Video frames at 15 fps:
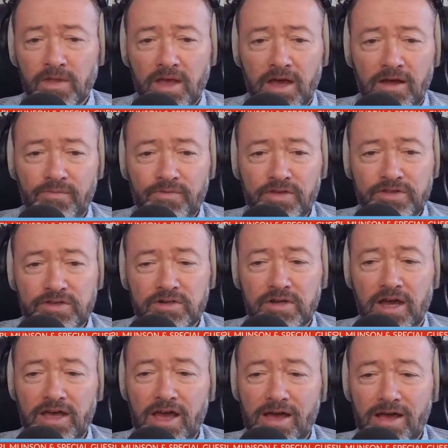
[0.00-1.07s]
Um, the,
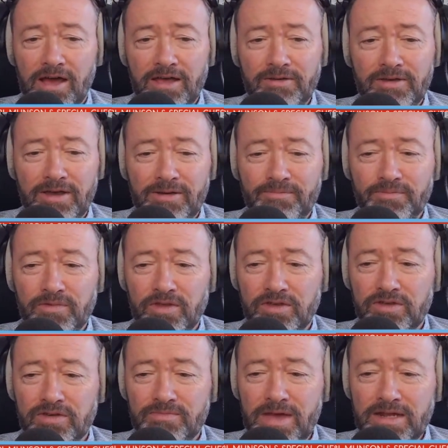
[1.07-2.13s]
I, I um,
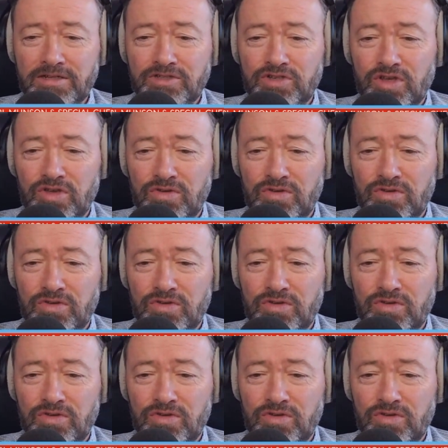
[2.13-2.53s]
commend to